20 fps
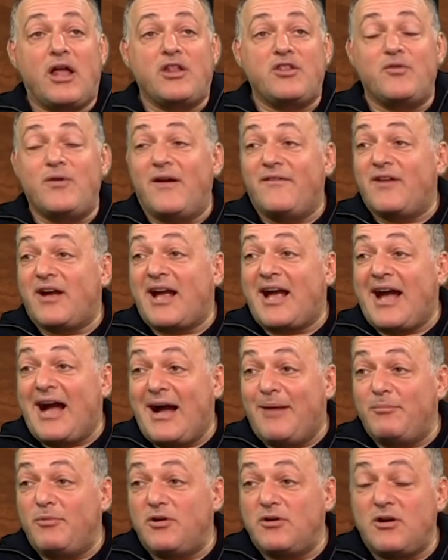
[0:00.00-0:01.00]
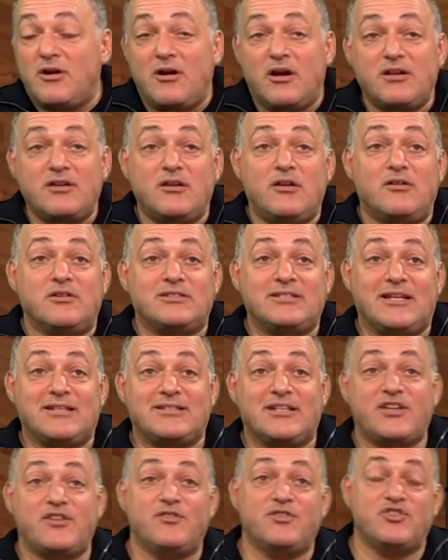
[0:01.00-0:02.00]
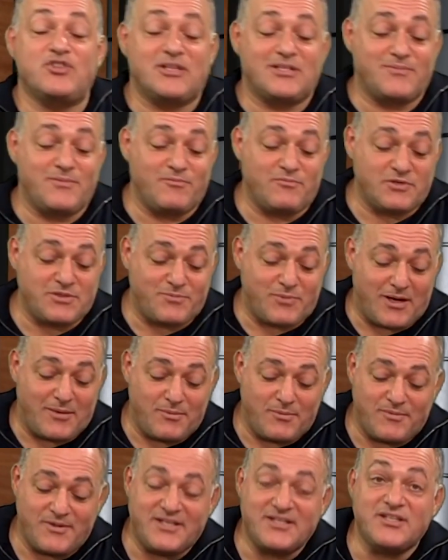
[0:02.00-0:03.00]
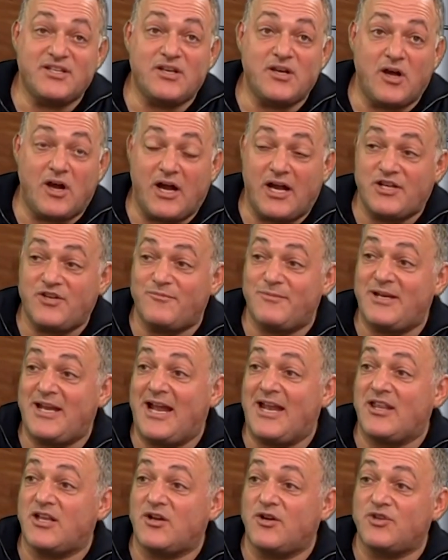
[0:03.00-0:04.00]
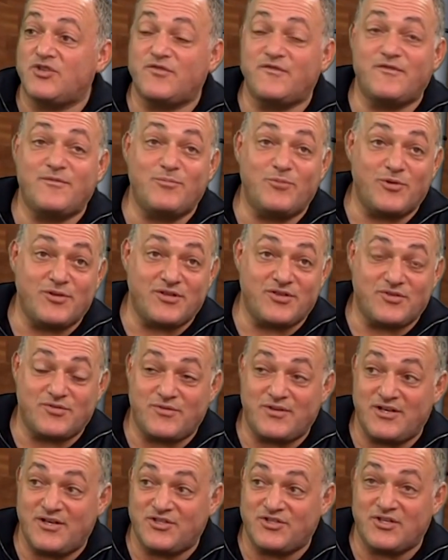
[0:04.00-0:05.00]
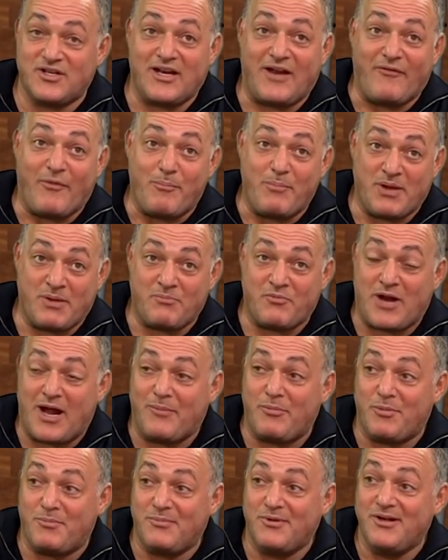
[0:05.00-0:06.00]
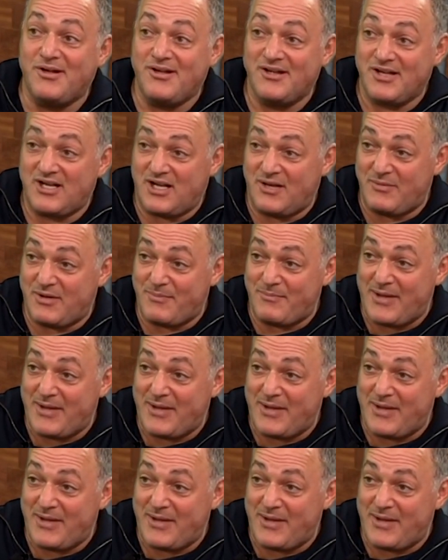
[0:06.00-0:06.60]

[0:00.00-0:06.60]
And you have a combo card? No, mm-hmm. It sounds like your adjustment was probably denied. You've been out of the country for more than 2 years. You're gonna have a big problem coming